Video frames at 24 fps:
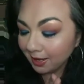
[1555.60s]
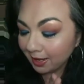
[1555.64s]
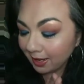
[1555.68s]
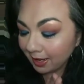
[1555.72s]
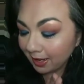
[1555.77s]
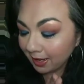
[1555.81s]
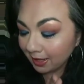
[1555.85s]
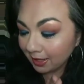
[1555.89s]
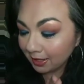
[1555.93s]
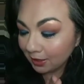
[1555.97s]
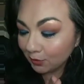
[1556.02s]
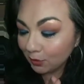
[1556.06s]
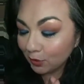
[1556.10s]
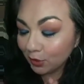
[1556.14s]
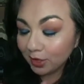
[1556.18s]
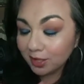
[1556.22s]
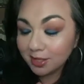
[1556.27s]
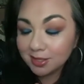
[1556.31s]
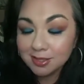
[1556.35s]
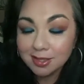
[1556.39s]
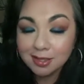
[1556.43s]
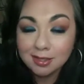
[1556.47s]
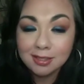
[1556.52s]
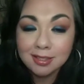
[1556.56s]
And if you
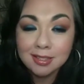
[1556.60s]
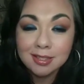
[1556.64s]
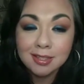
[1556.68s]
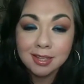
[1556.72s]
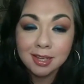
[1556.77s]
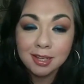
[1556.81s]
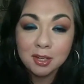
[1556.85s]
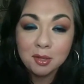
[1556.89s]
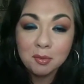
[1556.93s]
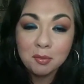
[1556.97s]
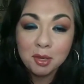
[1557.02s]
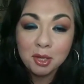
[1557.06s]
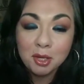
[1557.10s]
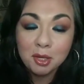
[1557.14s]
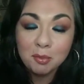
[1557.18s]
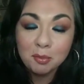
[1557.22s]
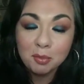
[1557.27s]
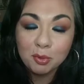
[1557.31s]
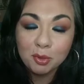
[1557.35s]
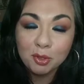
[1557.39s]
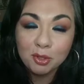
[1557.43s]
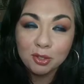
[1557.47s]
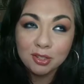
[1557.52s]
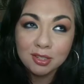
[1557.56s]
guys like these kind of makeup
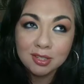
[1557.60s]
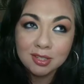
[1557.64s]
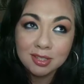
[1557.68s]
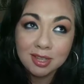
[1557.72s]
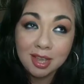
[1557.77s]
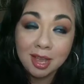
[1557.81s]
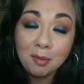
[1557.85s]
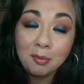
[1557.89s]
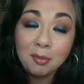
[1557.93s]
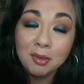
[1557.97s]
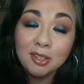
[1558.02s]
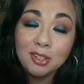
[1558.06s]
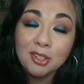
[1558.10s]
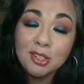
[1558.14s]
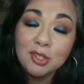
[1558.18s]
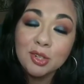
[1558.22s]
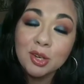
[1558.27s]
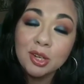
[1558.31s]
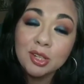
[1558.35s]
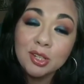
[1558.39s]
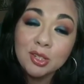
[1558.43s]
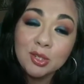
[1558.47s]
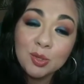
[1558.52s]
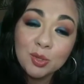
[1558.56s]
looks, I'm going to
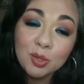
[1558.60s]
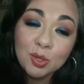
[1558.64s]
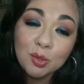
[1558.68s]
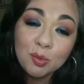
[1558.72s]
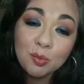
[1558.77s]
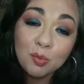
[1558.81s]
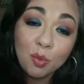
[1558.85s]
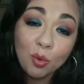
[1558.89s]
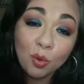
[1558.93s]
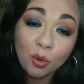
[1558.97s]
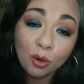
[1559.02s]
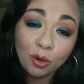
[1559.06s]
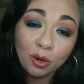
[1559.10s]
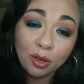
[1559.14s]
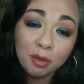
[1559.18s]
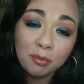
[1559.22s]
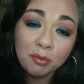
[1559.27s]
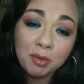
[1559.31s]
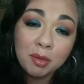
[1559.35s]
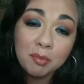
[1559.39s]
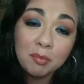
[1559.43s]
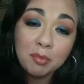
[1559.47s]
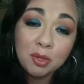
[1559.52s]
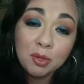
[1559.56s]
try to do them more on
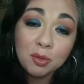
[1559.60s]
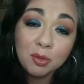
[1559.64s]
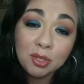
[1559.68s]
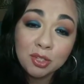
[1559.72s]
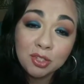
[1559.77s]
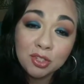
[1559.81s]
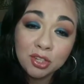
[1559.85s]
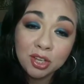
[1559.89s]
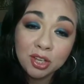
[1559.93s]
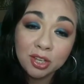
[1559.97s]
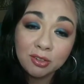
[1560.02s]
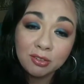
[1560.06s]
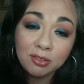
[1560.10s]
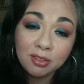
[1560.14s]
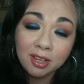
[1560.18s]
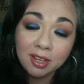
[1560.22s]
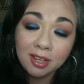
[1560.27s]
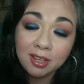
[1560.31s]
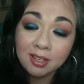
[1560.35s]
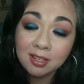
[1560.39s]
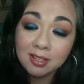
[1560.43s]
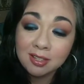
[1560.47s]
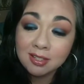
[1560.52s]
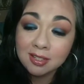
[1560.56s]
my beauty channel,
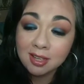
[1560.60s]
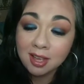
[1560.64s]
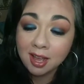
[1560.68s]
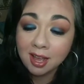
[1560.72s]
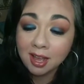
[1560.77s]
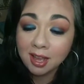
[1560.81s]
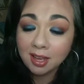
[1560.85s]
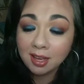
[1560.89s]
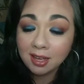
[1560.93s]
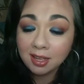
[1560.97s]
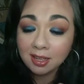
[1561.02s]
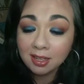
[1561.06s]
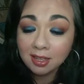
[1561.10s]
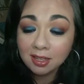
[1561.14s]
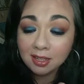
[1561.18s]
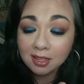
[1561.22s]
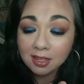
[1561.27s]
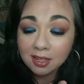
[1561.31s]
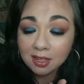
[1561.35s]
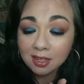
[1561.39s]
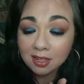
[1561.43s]
guys. I